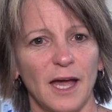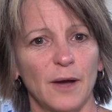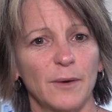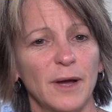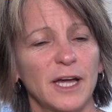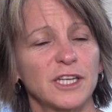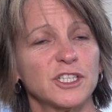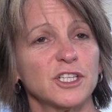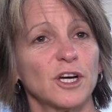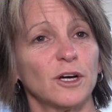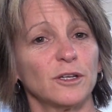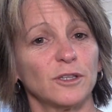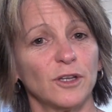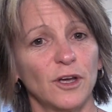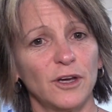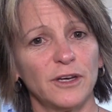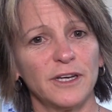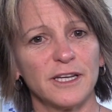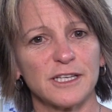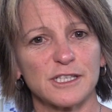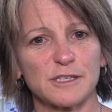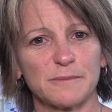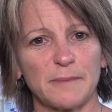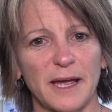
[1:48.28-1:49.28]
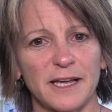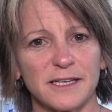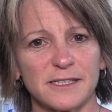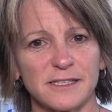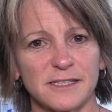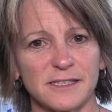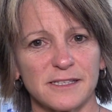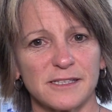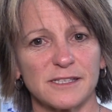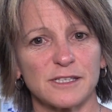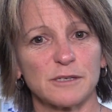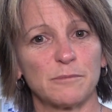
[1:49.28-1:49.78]
Our agile learning
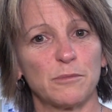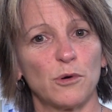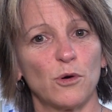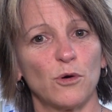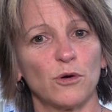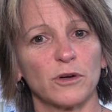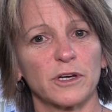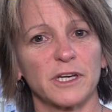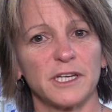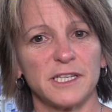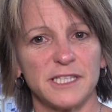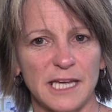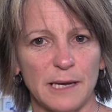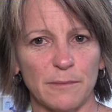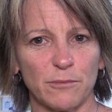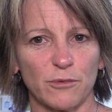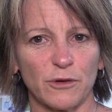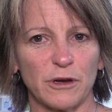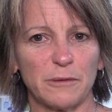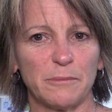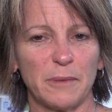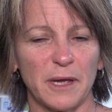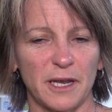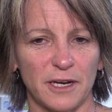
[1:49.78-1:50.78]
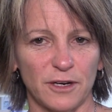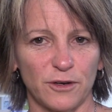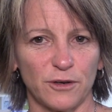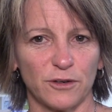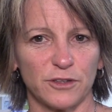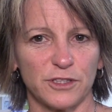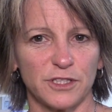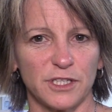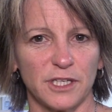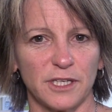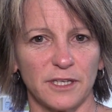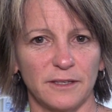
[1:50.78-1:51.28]
spaces support contemporary
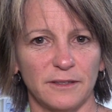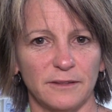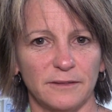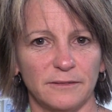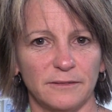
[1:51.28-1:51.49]
pedagogy.